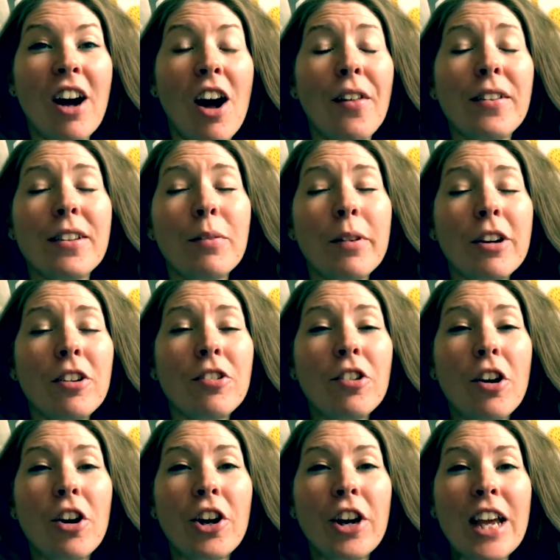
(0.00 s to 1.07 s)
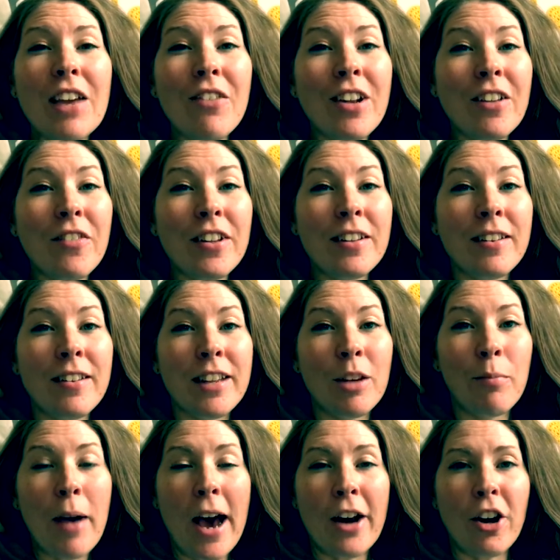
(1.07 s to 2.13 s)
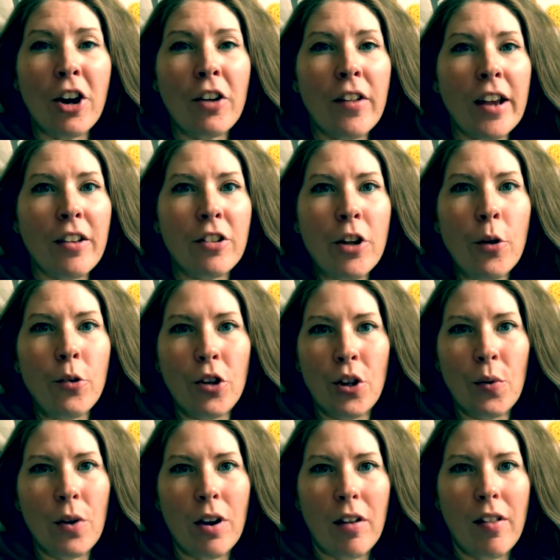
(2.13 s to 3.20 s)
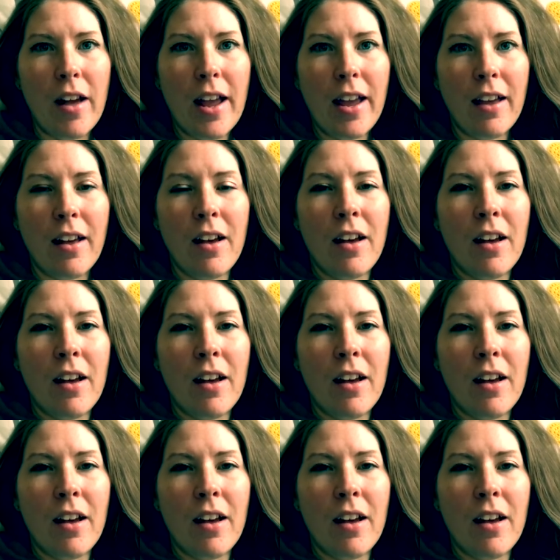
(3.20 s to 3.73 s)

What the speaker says: All the sweaters are, even if it's the same pattern, like no two are alike.